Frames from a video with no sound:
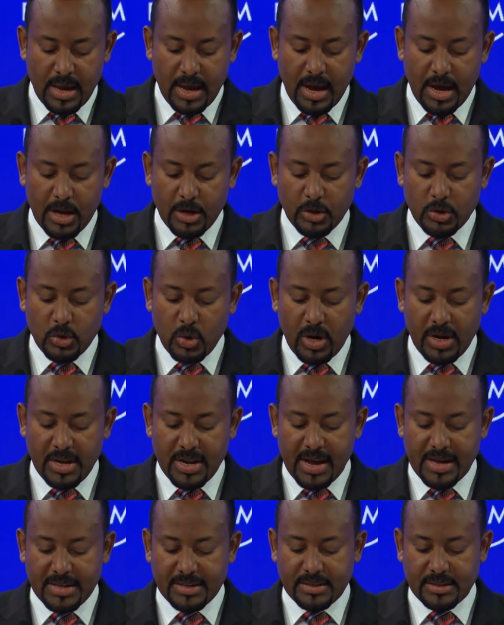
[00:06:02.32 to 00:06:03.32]
and join
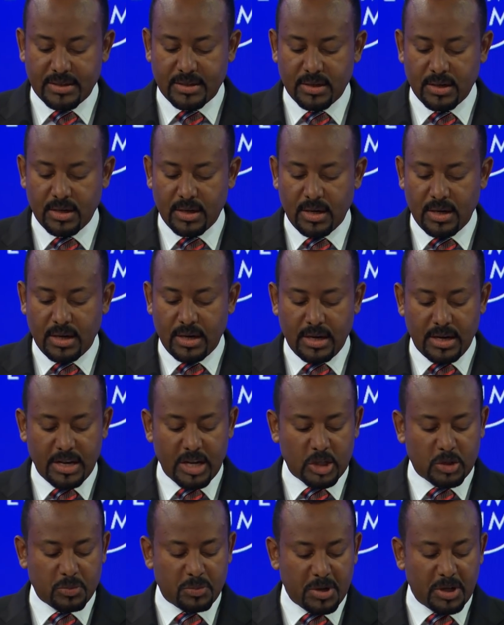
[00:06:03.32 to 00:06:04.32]
us in
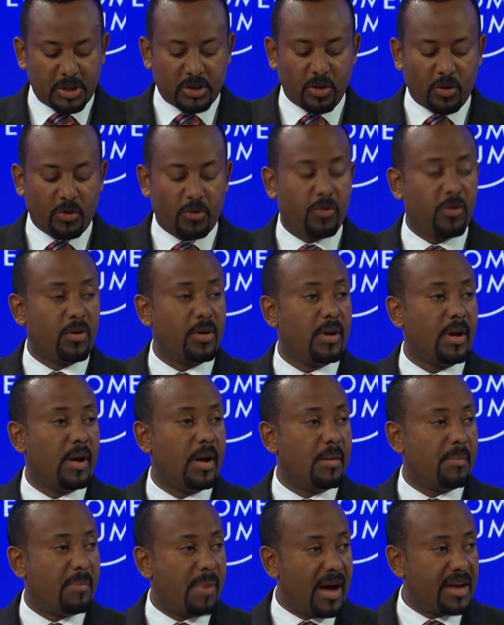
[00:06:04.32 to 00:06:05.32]
a spirit of
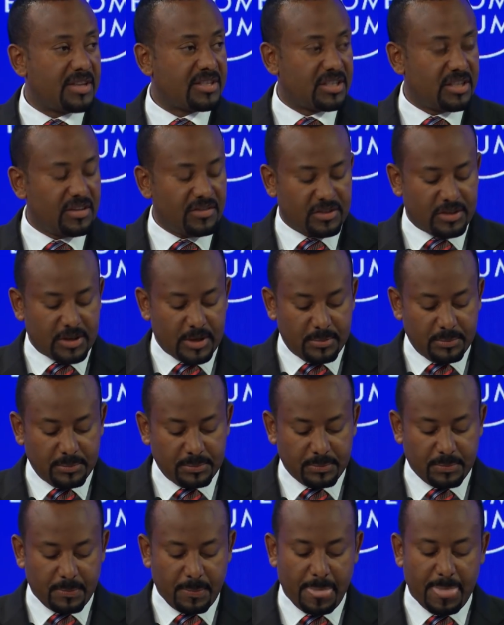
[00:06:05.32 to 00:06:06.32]
positive sum,
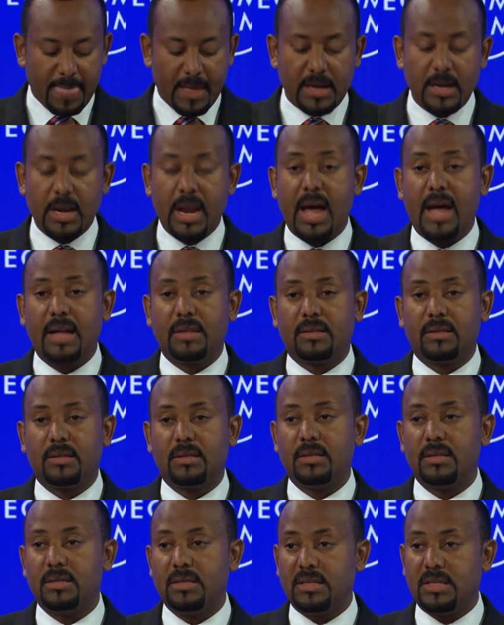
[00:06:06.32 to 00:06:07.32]

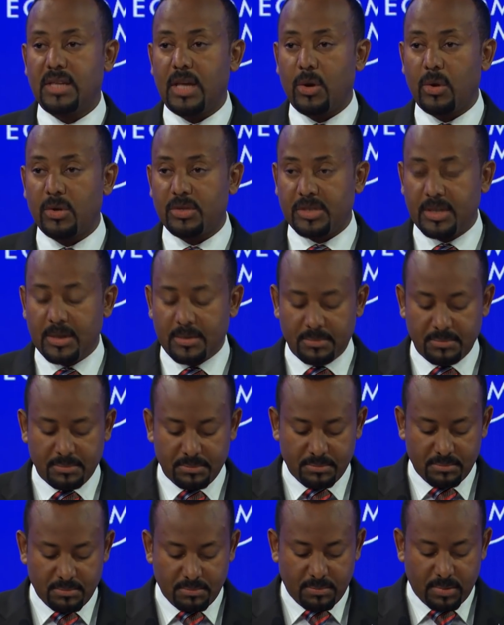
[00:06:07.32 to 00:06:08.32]
not zero-sum
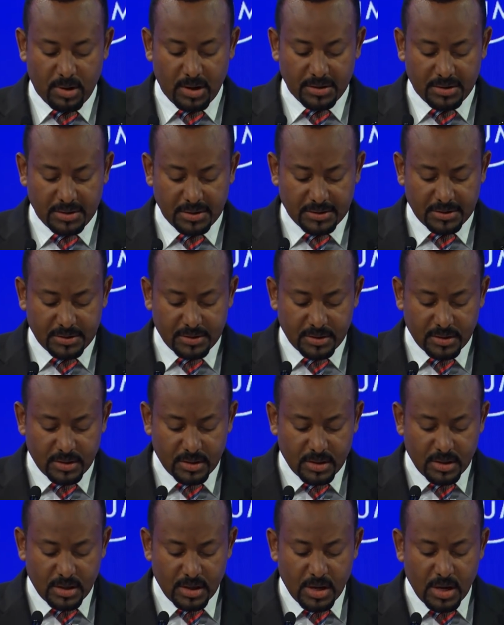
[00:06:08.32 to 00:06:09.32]
politics.
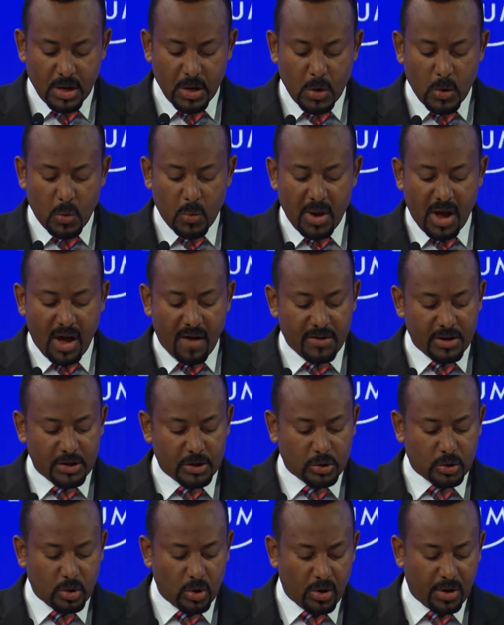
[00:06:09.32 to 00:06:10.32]
We have
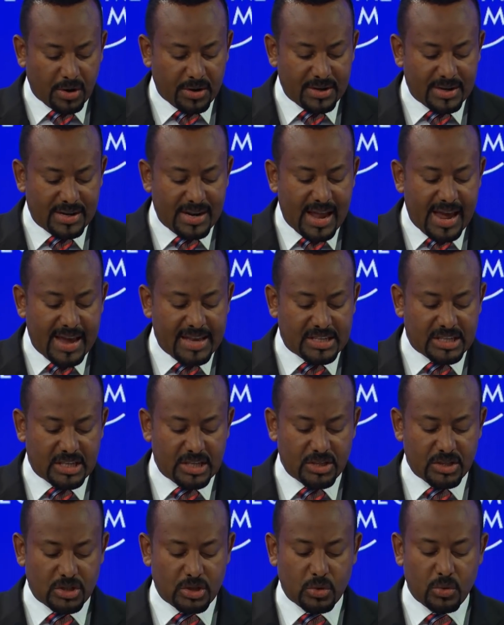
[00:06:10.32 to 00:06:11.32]
restored
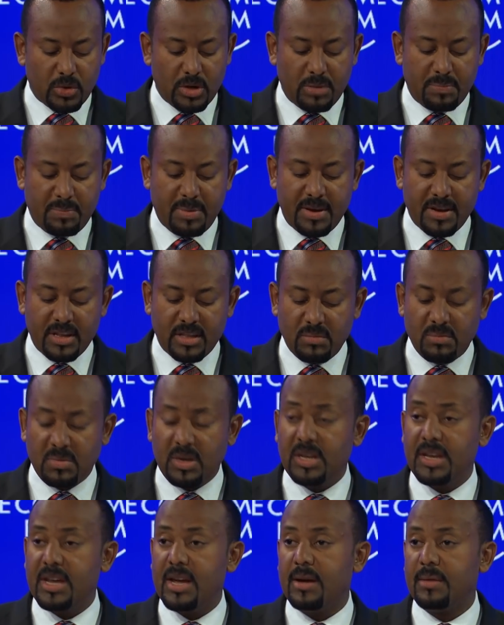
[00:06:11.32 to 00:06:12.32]
license to independent
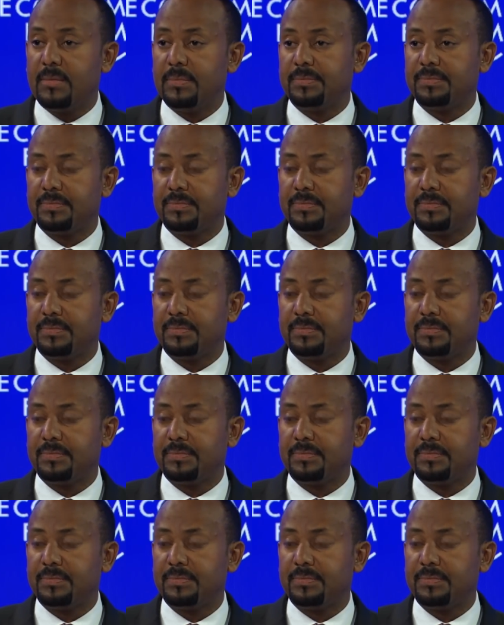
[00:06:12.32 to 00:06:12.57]
media,